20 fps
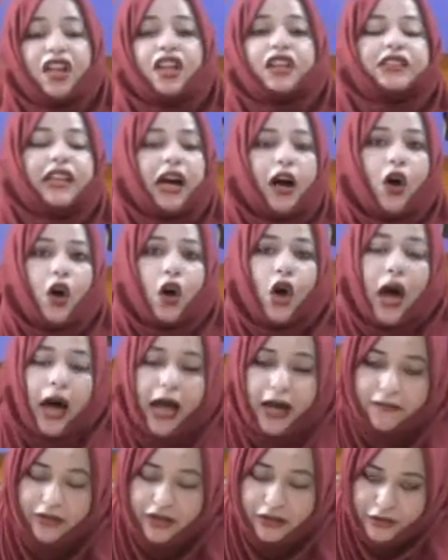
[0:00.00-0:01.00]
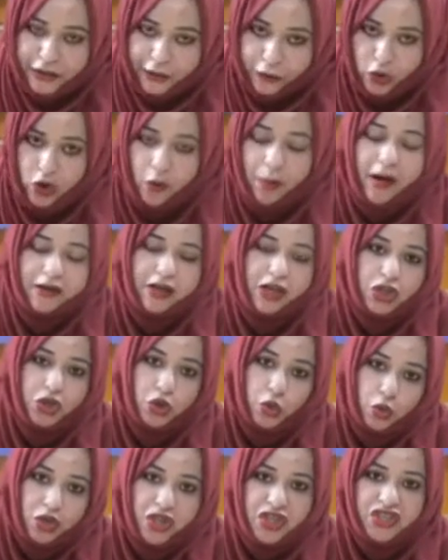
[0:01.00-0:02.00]
Now I will tell you about the
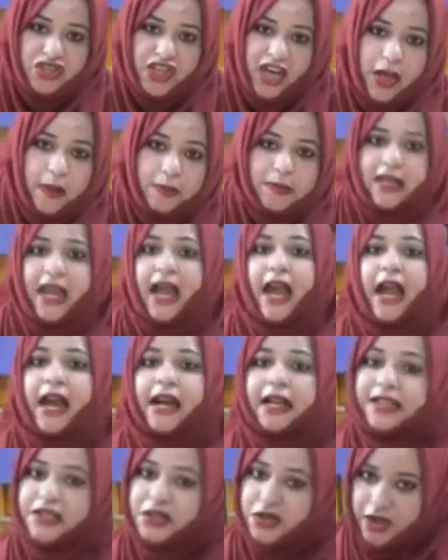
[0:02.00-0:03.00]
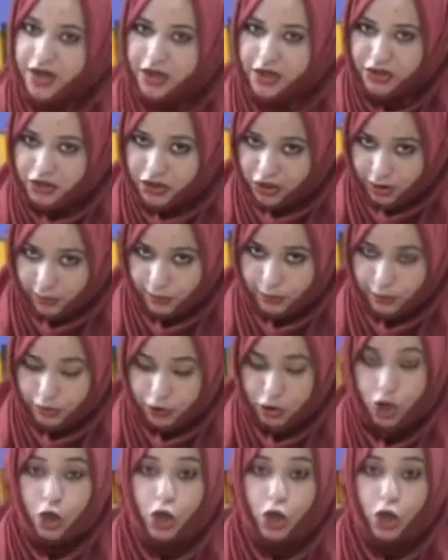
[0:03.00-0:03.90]
2D shapes and 3D shapes.